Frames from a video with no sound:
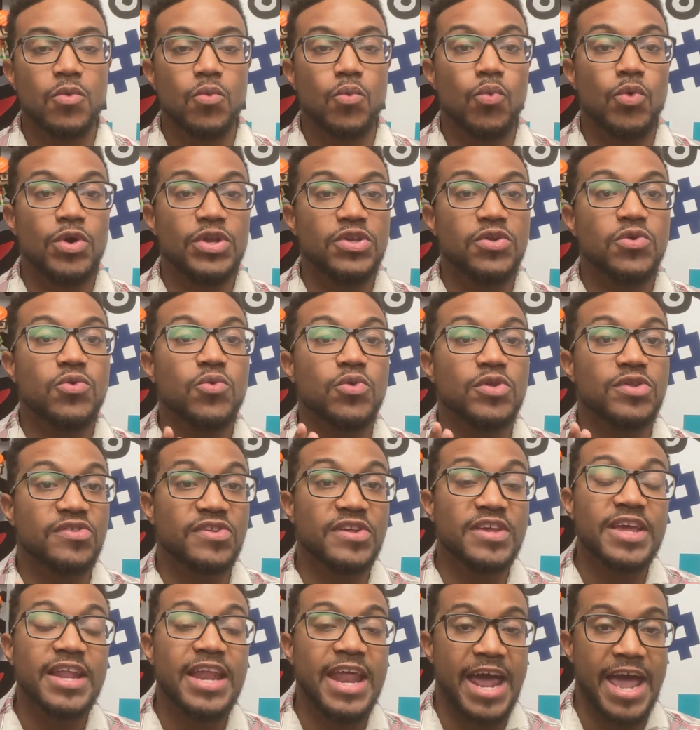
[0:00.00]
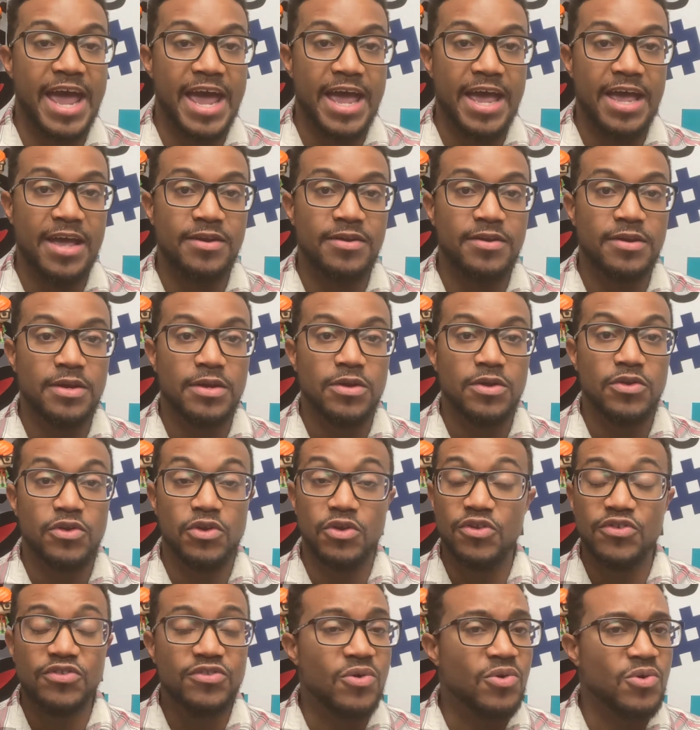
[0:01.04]
when you see an ad, you
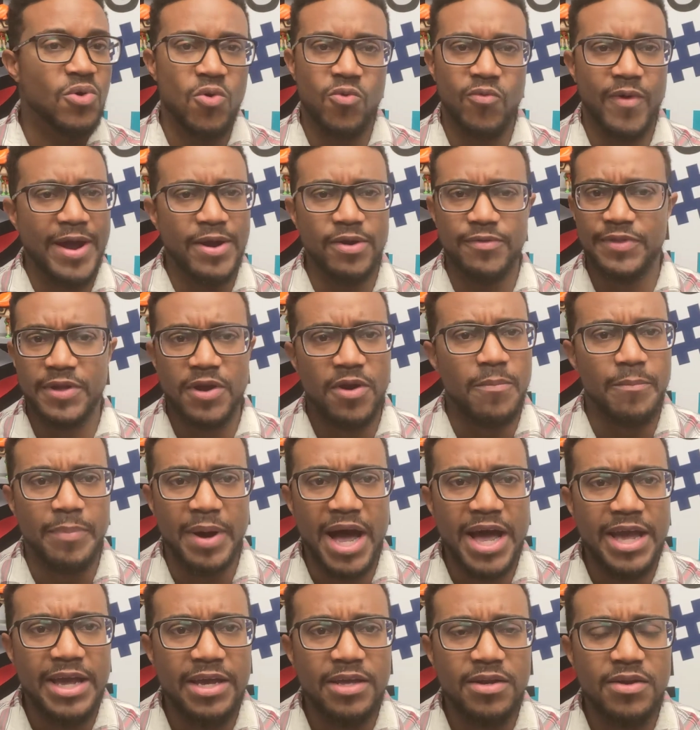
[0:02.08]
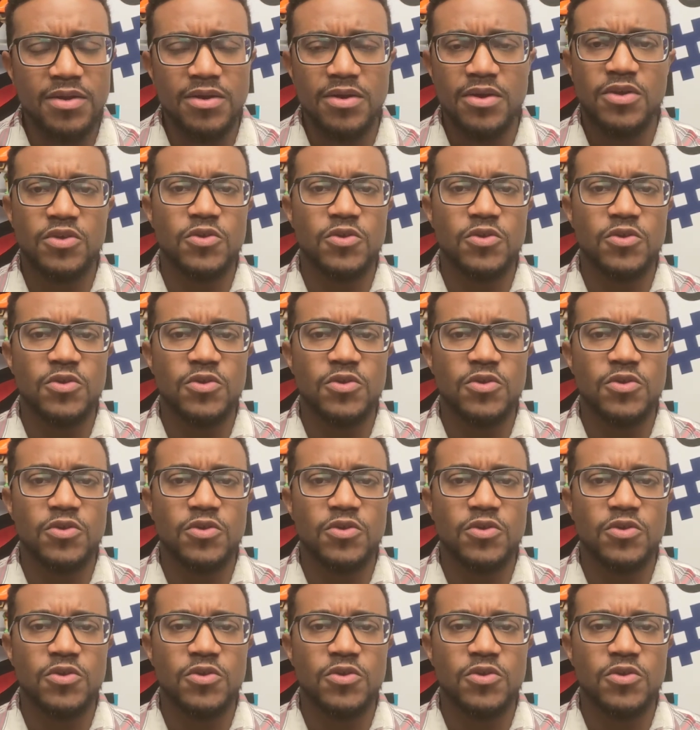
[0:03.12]
just don't go right over there and buy it.